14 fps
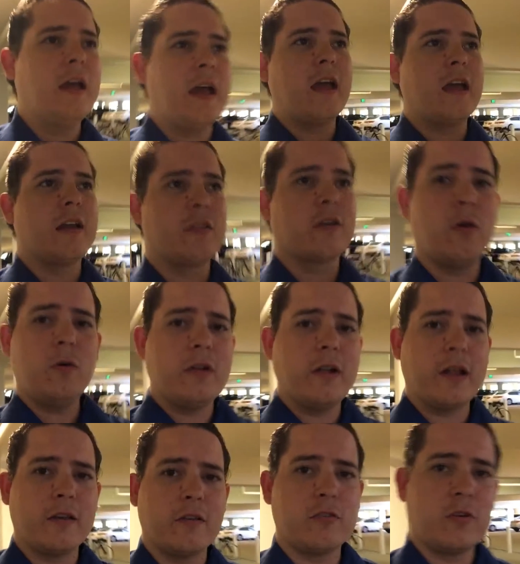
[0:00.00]
And the goal
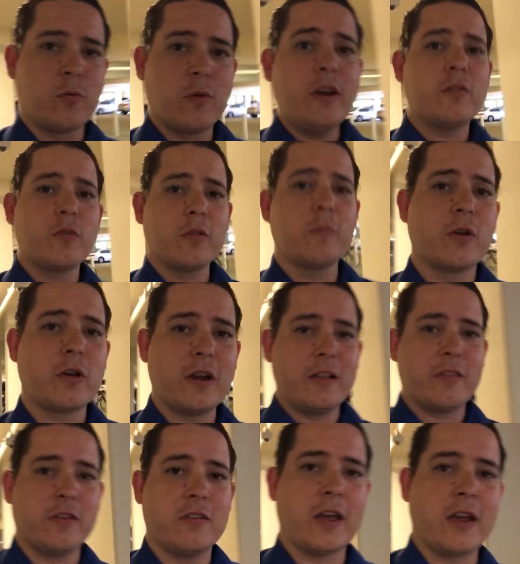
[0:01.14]
is to read through the book in its
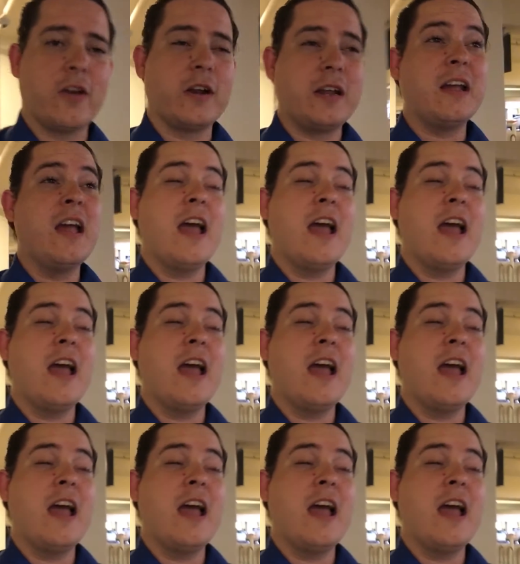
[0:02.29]
entirety,